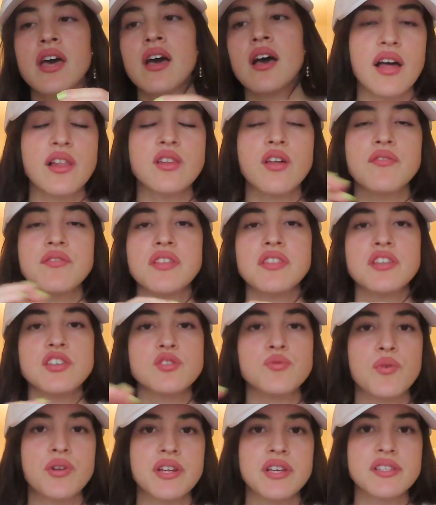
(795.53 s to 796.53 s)
I love that
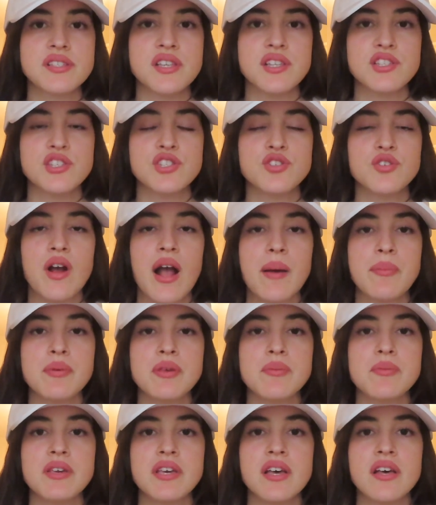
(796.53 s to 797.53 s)
this one isn't
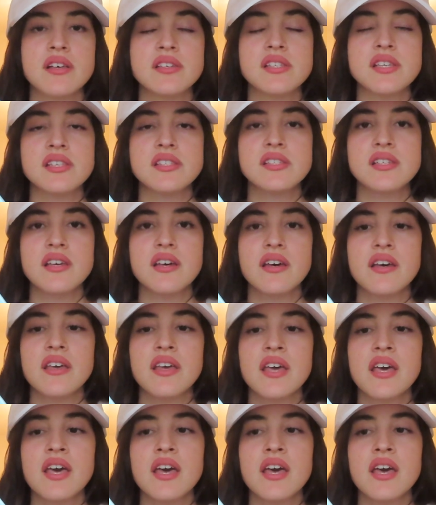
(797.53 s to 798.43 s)
strappy because it's a